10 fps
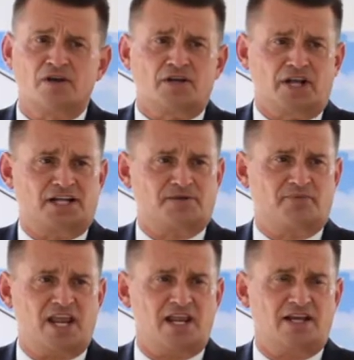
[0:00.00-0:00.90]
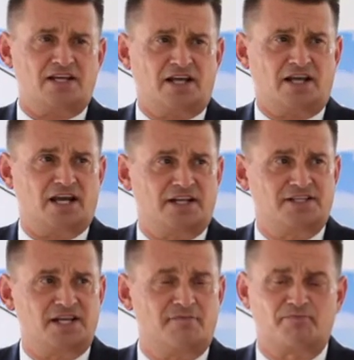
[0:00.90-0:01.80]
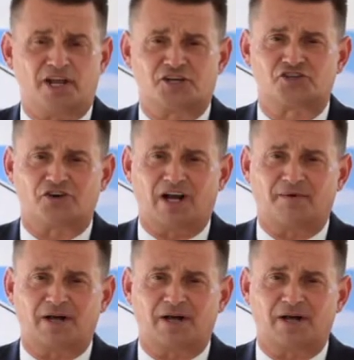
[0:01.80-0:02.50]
not to paint a dim picture,